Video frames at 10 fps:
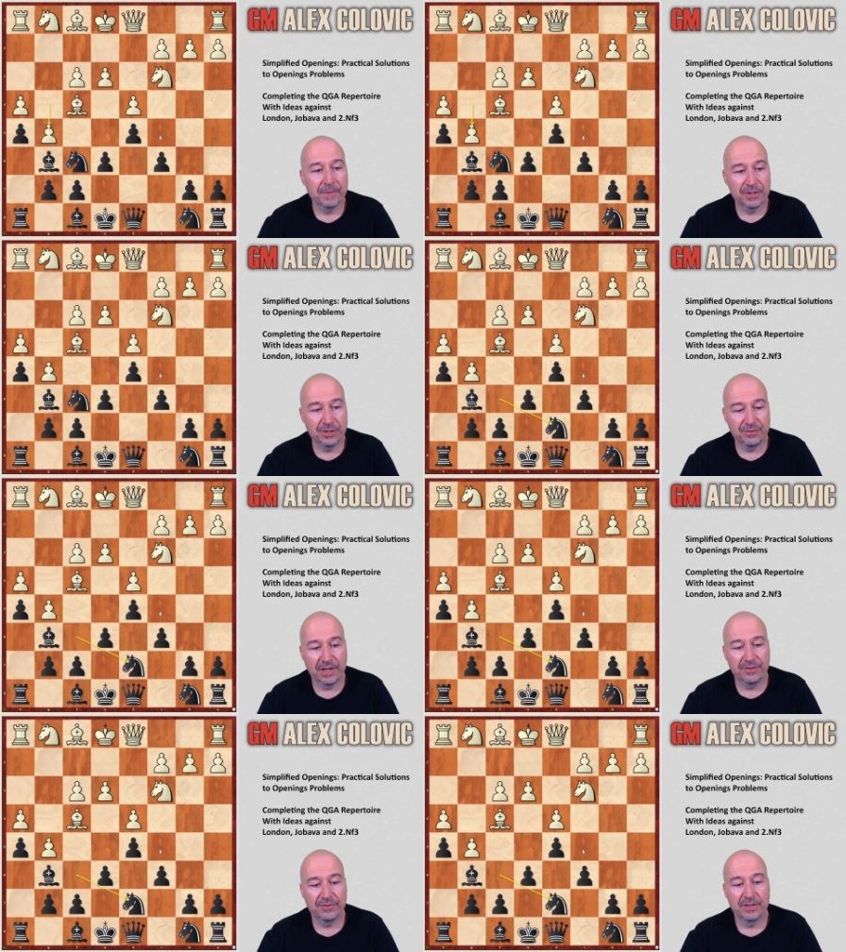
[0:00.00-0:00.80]

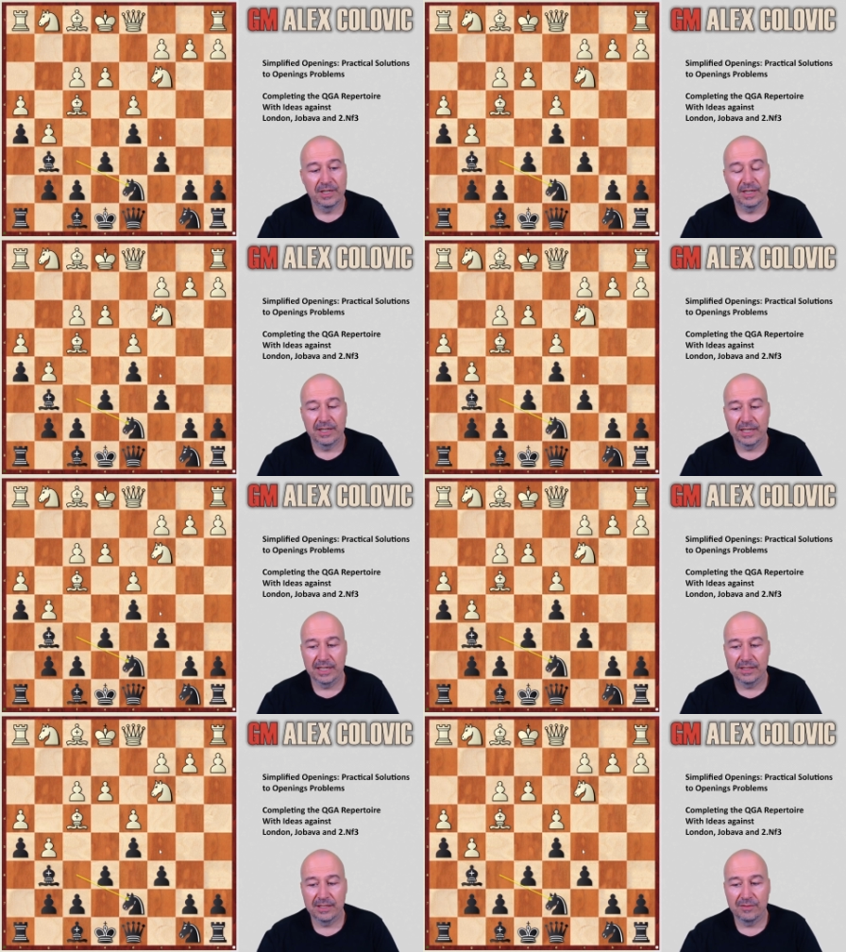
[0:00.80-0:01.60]
g5,
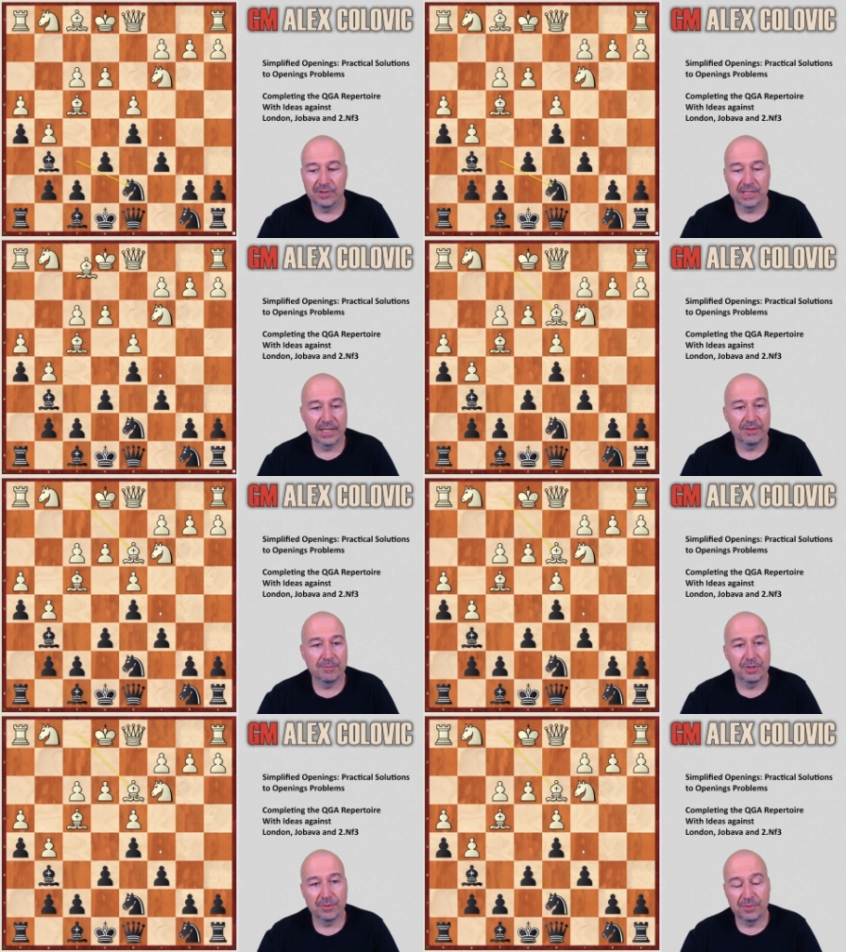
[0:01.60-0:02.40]
knight fd7,
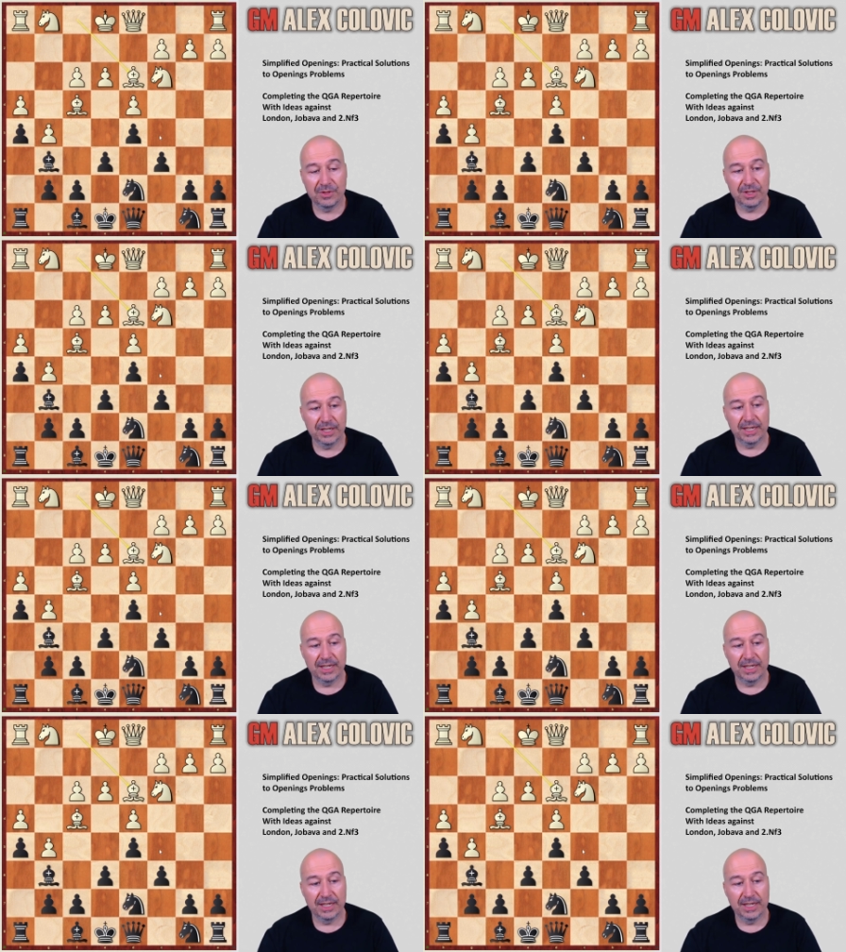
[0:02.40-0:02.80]
bishop d3,